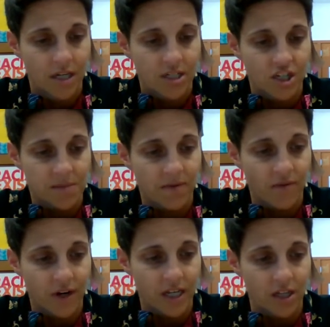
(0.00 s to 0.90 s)
Just
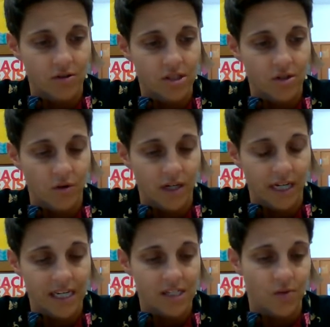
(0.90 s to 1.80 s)
before he closed the door,
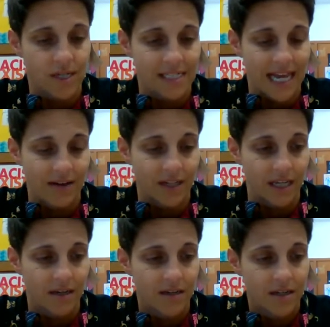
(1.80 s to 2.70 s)
Nikki squeezed
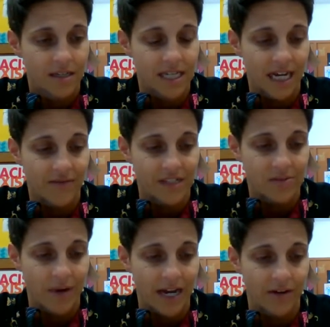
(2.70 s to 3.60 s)
loudly. Donavan
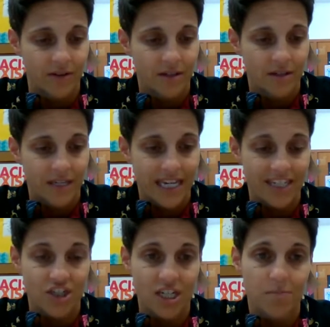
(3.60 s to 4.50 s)
smiled. He
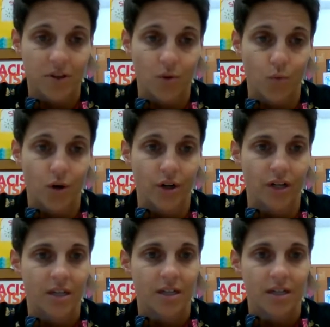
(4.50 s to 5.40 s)
had just put the word
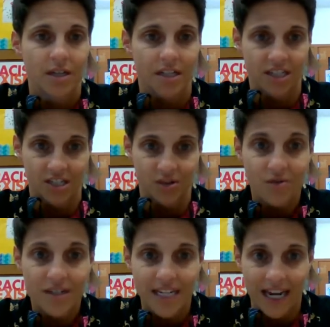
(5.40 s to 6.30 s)

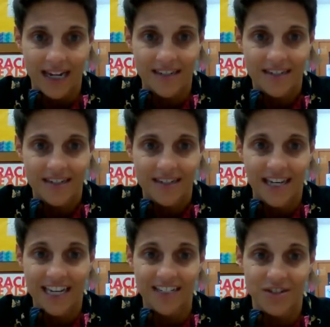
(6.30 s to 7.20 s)
Gesundheit
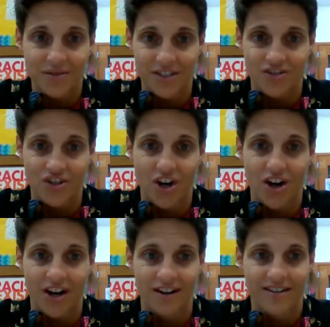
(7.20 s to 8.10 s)
into his
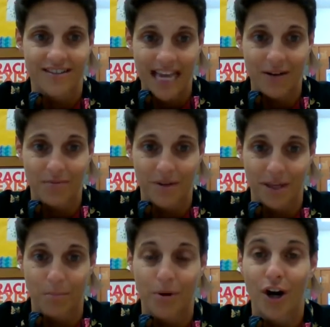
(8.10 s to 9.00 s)
jar. That would be
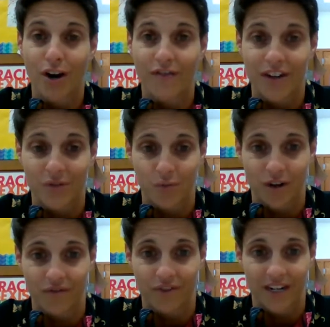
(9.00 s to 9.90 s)
the perfect
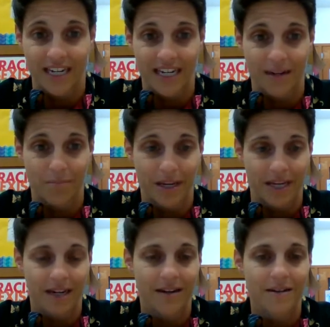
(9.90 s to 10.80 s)
word for Nikki to pick.